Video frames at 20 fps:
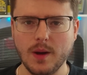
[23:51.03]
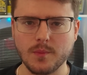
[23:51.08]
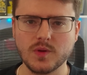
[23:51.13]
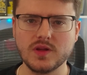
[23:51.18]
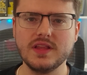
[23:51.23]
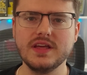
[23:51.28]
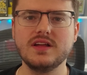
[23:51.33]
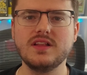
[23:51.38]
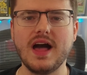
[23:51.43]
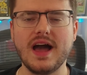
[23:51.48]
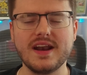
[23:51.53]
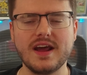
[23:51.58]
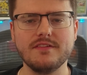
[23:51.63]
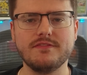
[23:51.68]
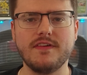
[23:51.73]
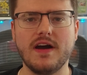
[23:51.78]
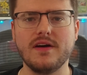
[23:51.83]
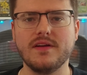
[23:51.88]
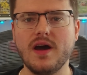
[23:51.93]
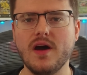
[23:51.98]
really glad I
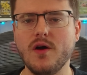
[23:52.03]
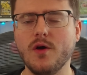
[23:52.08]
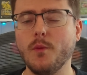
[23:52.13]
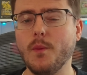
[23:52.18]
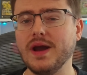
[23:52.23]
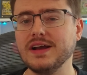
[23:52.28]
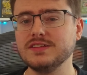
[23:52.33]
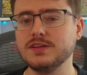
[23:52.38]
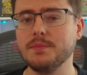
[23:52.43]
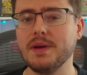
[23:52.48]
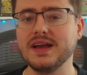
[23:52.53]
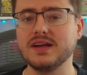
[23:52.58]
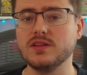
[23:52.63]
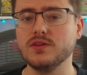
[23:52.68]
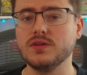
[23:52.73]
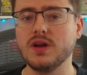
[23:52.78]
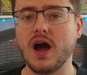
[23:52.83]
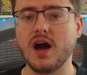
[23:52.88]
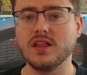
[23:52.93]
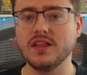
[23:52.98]
found out a way to make
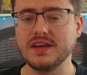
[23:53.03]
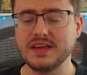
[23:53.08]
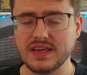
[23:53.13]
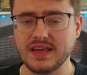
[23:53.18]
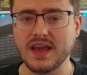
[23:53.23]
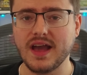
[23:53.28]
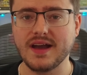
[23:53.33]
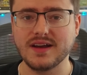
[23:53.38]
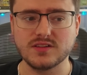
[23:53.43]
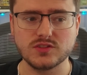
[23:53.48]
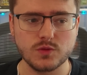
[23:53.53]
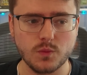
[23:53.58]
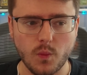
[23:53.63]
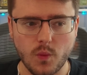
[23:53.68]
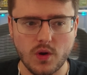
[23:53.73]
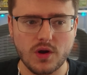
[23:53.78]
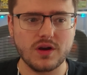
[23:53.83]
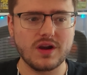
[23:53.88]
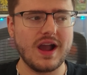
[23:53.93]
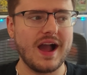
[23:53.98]
Lunala EX
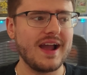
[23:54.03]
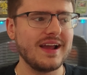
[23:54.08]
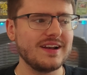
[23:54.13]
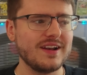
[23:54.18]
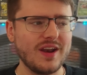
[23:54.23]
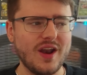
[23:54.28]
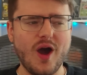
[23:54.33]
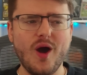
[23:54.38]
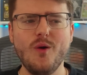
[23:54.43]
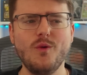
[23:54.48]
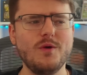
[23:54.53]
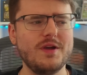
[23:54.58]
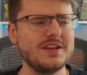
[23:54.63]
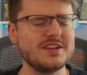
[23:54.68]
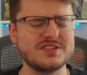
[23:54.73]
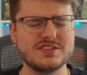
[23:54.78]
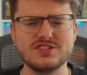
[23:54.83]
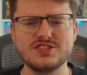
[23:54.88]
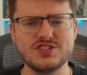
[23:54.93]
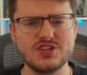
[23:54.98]
work. I know it
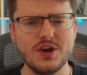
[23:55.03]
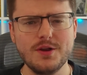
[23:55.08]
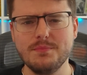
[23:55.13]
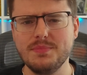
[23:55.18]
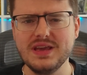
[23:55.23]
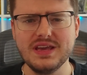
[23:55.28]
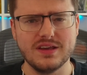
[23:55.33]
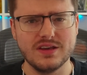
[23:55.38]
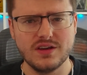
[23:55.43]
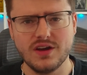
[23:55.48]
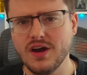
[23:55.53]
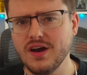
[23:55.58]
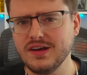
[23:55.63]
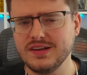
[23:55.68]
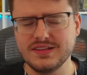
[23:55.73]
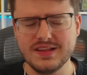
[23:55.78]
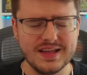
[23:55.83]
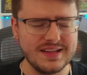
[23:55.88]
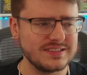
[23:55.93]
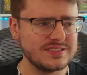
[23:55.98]
should be
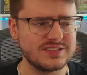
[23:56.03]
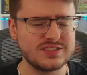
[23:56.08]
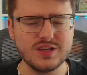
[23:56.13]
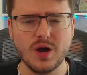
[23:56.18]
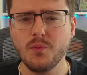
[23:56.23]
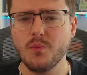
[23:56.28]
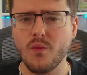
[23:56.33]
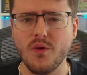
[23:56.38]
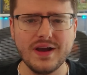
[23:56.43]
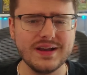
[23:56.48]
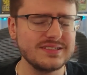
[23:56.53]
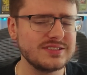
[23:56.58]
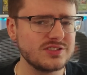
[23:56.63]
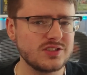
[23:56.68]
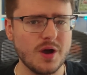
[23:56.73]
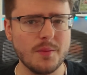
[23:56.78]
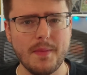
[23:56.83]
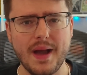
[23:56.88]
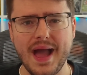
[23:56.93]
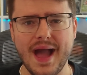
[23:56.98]
good in some way,
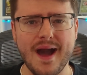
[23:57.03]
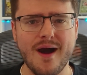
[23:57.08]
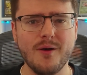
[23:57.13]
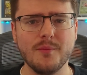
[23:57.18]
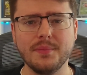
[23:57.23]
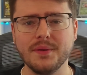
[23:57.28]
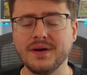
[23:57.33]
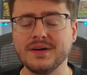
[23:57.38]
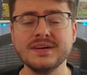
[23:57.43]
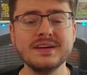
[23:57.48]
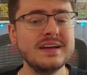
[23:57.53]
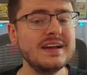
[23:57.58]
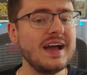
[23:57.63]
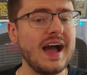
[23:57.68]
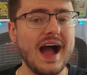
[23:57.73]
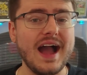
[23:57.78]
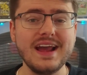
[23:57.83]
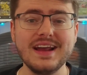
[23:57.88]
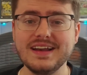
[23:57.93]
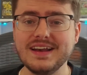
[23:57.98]
somehow, but
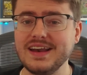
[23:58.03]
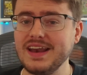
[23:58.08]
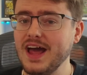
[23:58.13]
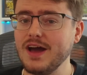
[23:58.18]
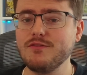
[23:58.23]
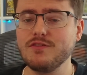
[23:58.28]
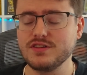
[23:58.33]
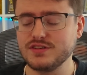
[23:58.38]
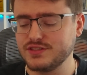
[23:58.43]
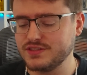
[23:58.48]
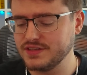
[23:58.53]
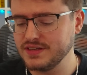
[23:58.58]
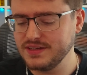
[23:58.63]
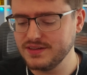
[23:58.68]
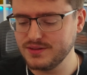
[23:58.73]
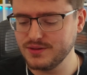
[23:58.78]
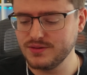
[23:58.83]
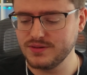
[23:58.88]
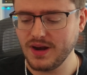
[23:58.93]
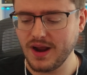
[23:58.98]
I never see
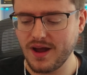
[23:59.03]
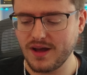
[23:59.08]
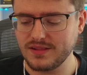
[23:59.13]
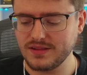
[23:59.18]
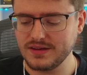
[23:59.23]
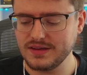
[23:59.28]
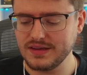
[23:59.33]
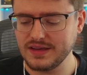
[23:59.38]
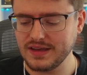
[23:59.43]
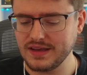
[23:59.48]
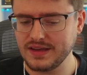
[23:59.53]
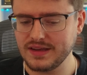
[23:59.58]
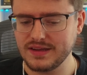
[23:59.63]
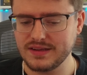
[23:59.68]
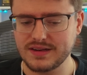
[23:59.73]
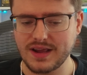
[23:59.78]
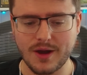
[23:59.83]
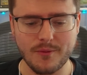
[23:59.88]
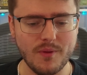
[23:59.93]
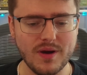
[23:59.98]
Lunala,
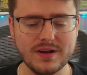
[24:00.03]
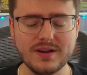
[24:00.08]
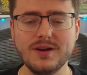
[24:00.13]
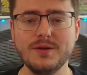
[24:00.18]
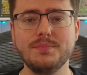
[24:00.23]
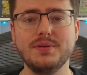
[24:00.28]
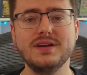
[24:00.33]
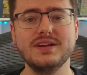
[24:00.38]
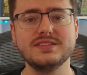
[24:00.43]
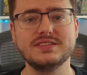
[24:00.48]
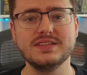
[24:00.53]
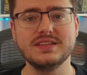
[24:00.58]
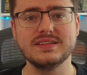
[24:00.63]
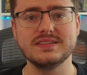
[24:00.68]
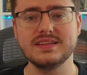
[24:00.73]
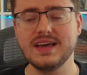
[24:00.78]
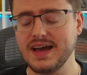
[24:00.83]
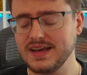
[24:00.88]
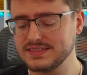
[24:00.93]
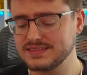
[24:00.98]
and I wanted to put it to the
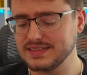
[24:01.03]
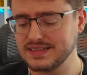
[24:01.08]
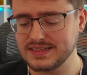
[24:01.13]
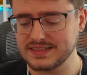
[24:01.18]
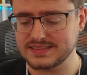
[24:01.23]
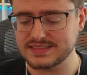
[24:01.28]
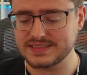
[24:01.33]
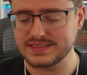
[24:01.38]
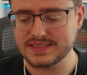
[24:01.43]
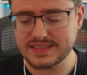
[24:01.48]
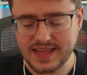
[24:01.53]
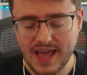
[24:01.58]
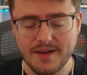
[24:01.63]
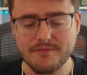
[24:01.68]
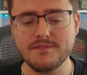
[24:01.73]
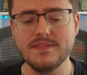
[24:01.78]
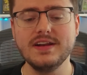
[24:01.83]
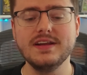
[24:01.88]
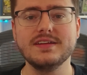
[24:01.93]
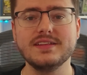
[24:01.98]
test, and it's
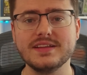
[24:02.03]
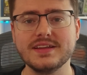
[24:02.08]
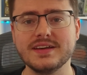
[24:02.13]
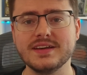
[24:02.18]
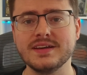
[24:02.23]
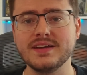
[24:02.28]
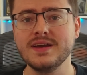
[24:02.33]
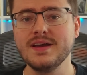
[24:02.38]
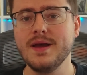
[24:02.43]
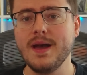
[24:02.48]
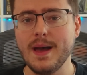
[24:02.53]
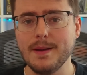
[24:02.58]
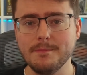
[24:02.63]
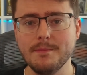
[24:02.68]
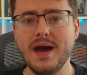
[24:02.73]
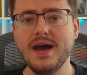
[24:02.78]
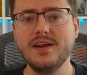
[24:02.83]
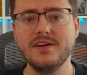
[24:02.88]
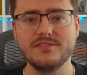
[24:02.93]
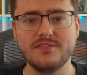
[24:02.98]
definitely
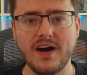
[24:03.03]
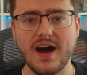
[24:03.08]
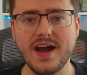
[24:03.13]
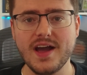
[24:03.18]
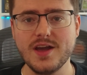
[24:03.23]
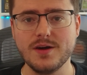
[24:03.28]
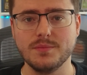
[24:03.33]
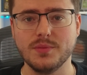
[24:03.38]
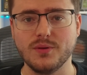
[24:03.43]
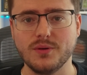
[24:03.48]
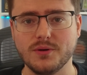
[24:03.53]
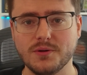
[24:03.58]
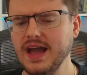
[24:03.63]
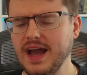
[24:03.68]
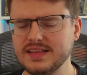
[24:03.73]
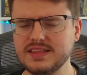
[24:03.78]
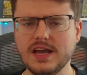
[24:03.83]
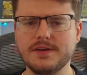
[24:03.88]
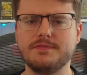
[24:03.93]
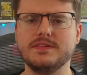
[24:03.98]
meta viable.
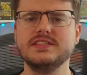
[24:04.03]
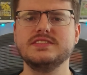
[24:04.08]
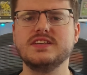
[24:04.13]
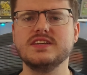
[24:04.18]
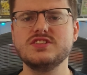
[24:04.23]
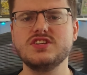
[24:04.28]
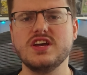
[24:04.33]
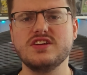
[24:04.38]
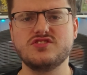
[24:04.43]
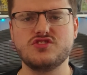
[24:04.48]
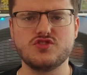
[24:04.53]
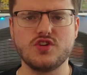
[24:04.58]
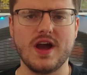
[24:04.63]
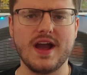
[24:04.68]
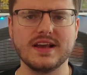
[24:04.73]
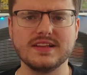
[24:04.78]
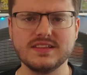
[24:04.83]
I definitely suggest trying